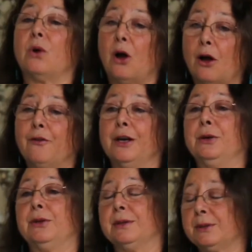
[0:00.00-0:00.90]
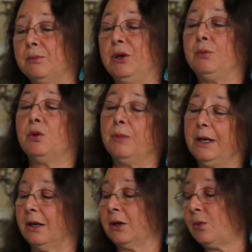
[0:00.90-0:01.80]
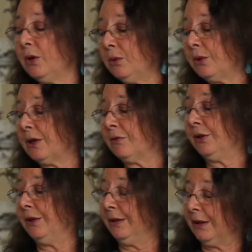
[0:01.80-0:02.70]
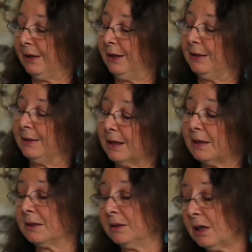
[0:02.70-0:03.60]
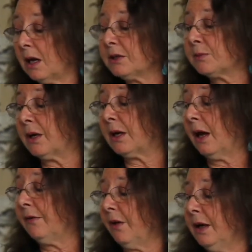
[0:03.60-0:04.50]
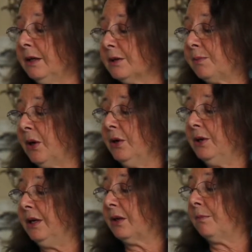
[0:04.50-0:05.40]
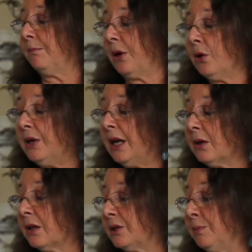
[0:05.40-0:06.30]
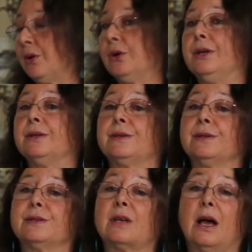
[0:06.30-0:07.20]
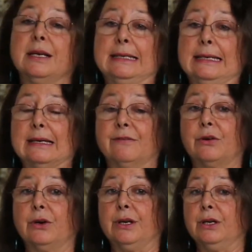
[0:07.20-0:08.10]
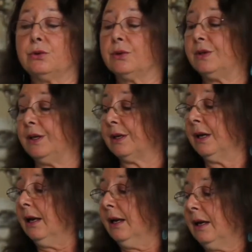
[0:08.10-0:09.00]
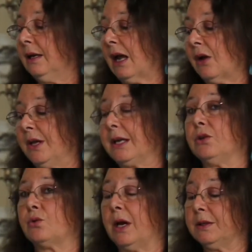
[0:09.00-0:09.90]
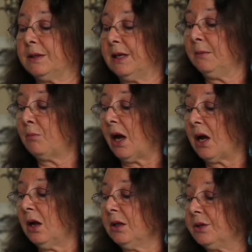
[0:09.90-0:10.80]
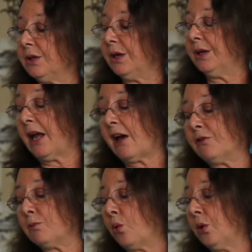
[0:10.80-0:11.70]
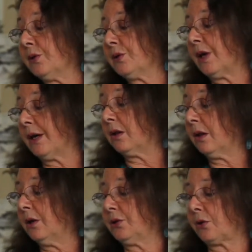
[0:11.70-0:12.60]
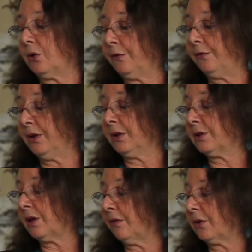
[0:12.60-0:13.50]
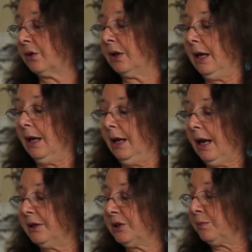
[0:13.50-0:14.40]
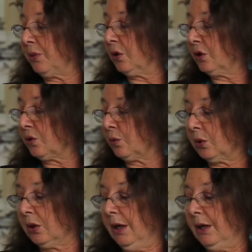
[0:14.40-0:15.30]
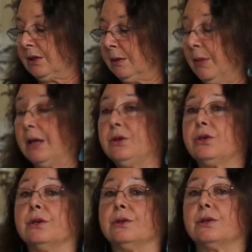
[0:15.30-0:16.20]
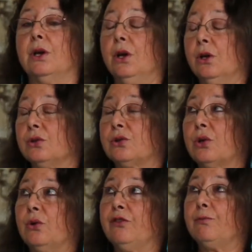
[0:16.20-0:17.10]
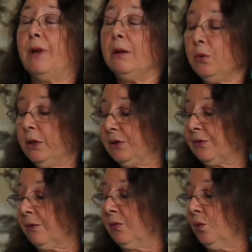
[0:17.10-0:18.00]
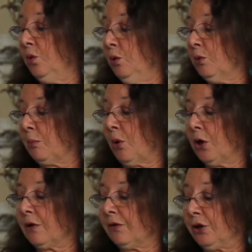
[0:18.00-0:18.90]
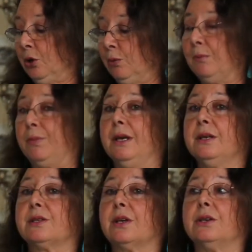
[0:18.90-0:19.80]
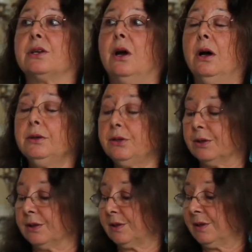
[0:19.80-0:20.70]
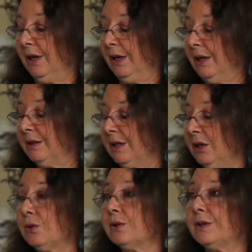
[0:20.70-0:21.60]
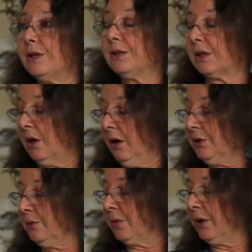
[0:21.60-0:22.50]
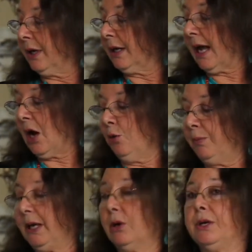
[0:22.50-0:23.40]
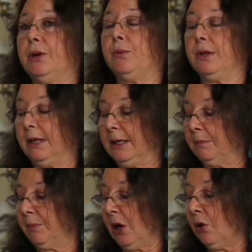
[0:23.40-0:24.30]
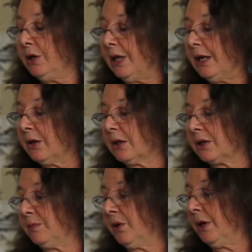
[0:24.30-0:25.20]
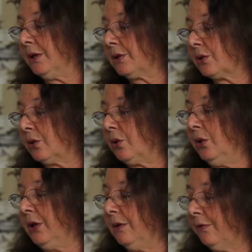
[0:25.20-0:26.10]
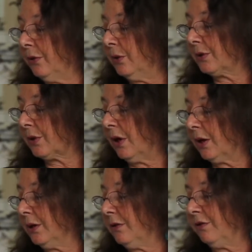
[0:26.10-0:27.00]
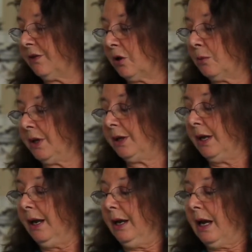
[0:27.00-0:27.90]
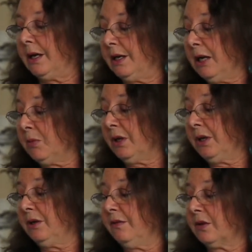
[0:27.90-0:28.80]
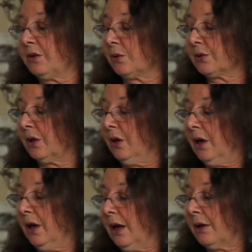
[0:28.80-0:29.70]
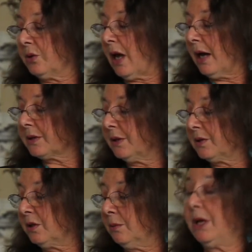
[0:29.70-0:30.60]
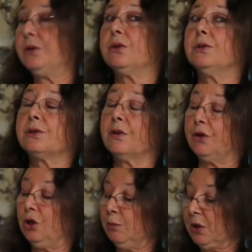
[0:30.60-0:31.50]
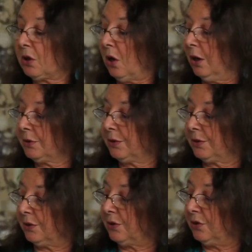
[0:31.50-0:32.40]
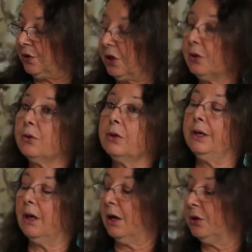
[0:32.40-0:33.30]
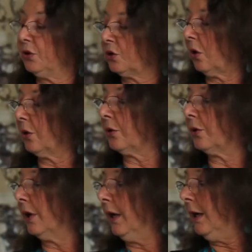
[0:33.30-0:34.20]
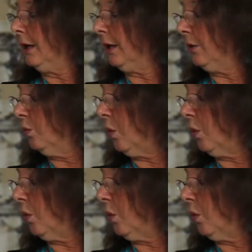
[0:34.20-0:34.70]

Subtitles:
Grof. I know that some people may not agree with everything that he says and does, but I find his perinatal experiences idea very interesting in how they can transcend biology and have important psychological, philosophical, and spiritual dimensions. So if memories from the womb are part of a human being's unconscious, it's interesting to contemplate how peyote-related perinatal experience could influence cognitive development and enable individuals to access dimensions of human consciousness generally uncharted in